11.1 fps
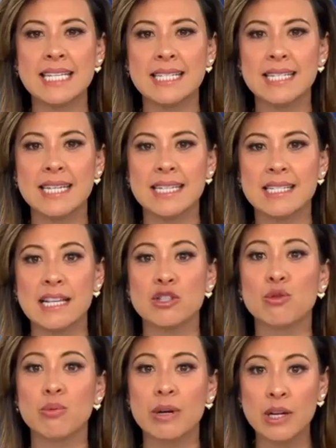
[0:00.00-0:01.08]
AT&T says
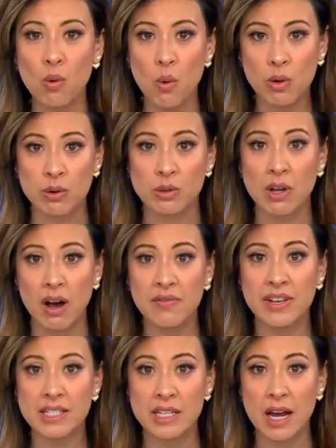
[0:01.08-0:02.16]
3/4 of
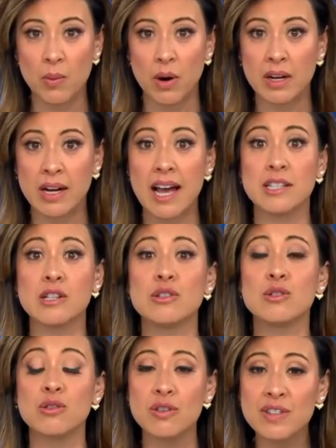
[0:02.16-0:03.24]
its network has
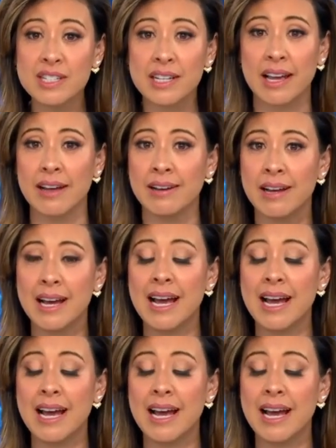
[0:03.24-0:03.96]
service again